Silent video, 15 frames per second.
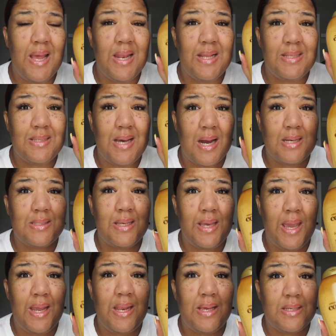an
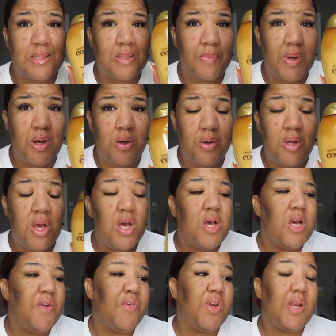intoxicating smell
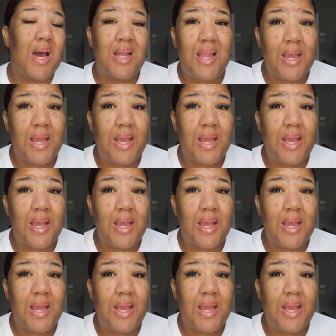if you're not